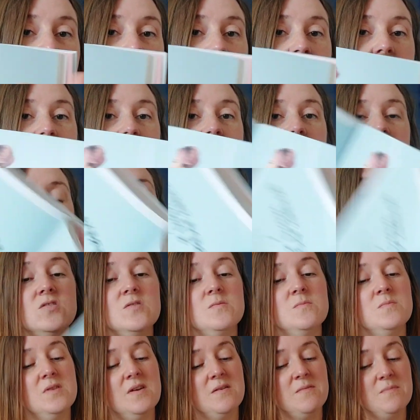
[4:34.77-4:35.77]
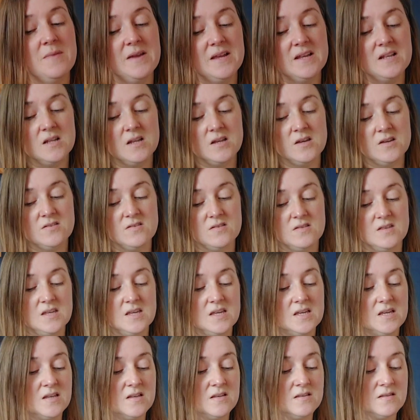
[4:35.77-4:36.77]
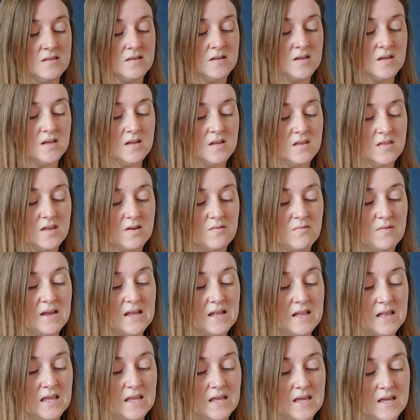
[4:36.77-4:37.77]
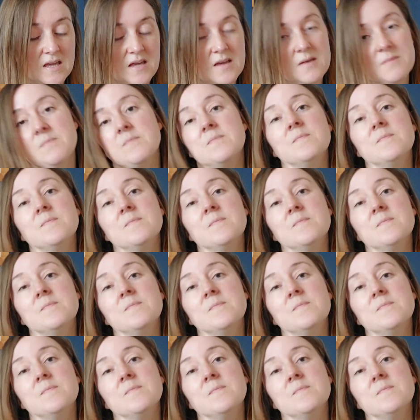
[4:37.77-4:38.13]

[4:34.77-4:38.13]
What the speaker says: fitted jumper. I've made loads of these. They're really